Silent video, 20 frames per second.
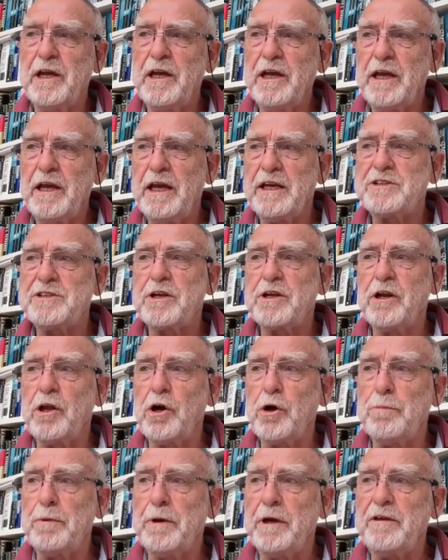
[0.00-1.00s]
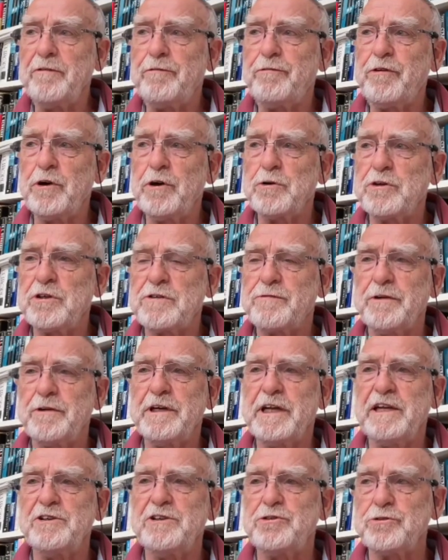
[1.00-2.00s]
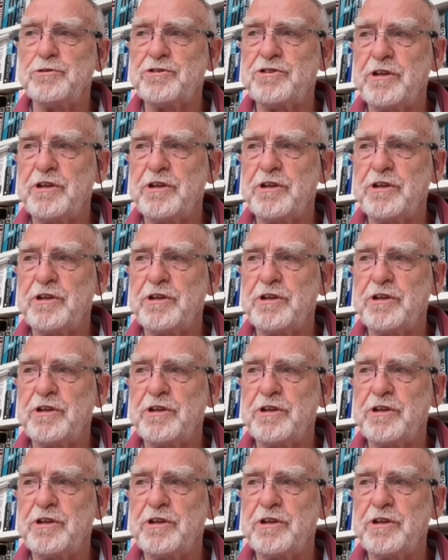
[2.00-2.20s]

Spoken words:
its globally focused financial